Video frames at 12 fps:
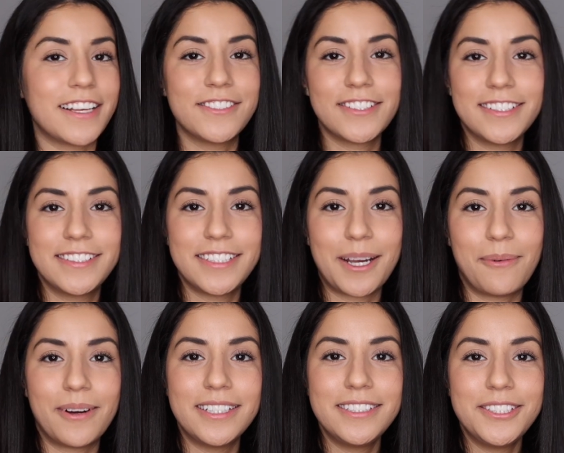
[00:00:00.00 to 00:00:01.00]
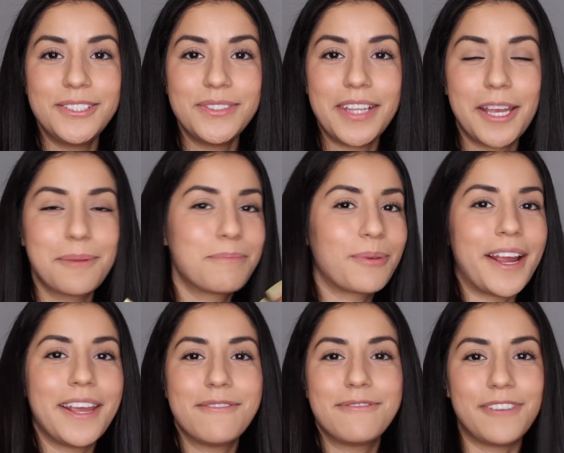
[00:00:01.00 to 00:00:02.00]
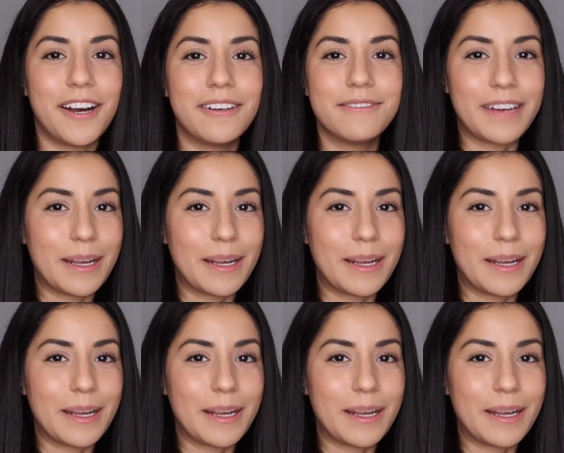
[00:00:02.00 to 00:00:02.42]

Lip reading: As you can see, I wanted to do like bright, fun,